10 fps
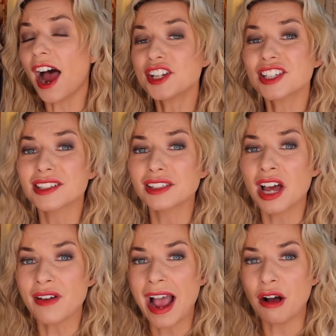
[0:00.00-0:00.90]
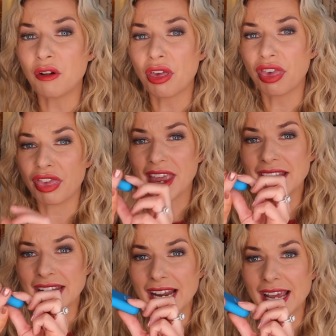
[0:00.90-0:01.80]
I just love how
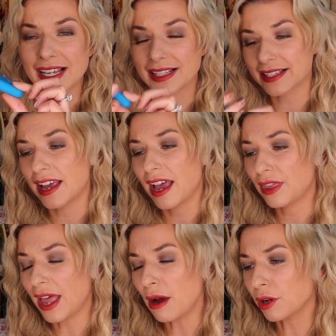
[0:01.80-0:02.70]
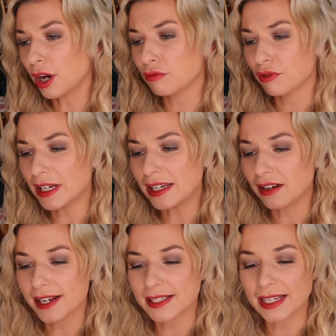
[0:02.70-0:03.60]
thin it is. That will go really
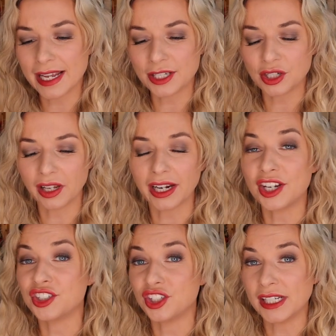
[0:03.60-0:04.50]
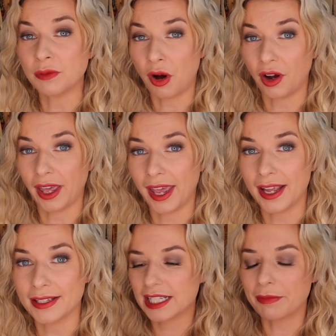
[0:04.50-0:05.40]
nicely into like a jean
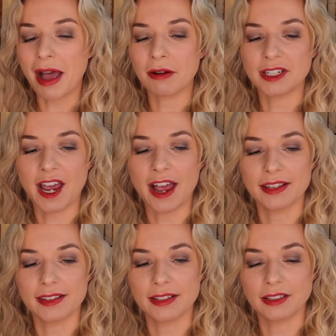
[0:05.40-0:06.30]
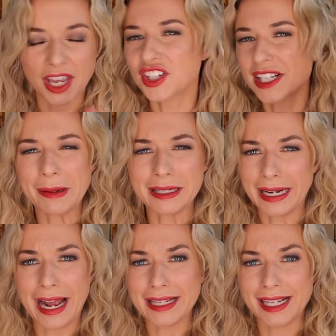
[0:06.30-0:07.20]
pocket. Smell test. It just smells
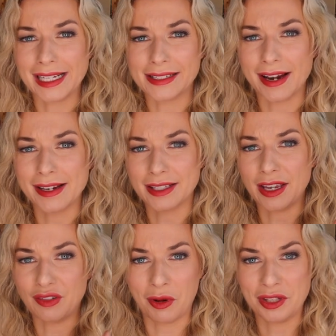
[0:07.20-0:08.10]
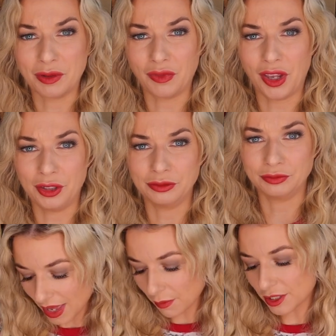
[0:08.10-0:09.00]
like hand sanitizer, if I'm honest with you.
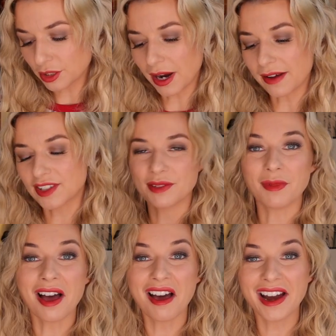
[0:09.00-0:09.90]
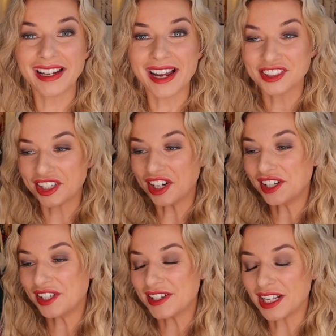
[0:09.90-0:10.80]
Then we do have some eyelash
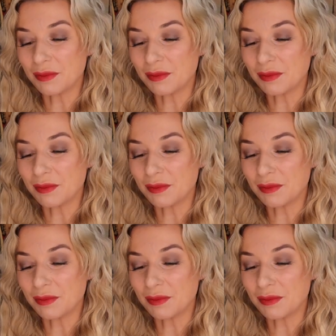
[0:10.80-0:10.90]
curlers.